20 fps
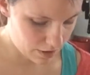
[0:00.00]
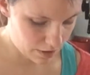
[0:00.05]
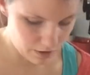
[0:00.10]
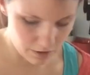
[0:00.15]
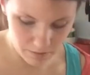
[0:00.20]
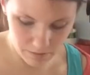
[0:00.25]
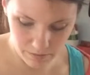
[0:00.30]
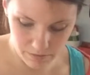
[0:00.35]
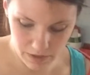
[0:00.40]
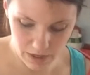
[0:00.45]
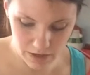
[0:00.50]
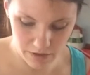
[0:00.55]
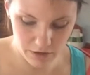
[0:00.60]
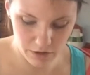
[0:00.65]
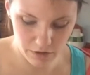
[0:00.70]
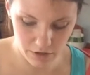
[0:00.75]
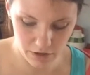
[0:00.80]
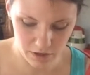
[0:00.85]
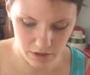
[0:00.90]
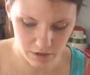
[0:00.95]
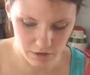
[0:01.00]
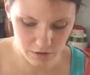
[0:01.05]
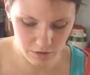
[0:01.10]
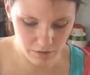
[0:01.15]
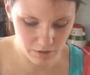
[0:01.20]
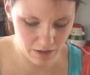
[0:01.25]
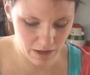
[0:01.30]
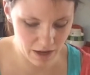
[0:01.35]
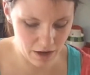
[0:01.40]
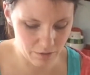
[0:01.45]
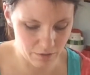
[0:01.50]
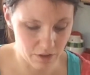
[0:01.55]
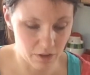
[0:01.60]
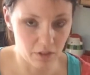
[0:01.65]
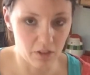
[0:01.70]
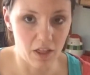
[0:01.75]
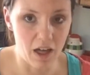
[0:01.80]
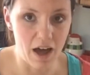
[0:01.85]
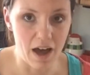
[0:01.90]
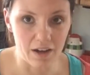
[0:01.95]
And you can do that with
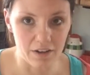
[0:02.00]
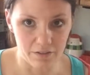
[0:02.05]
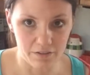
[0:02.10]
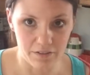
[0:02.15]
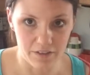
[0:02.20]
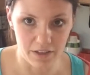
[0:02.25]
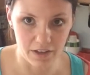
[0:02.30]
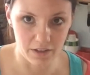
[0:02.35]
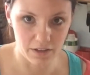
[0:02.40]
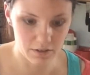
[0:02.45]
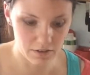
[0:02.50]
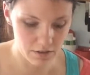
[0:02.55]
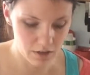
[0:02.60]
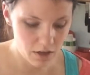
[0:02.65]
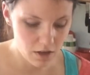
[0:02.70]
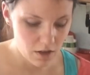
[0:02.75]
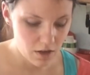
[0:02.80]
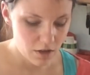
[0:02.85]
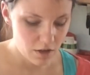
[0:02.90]
a lot of things.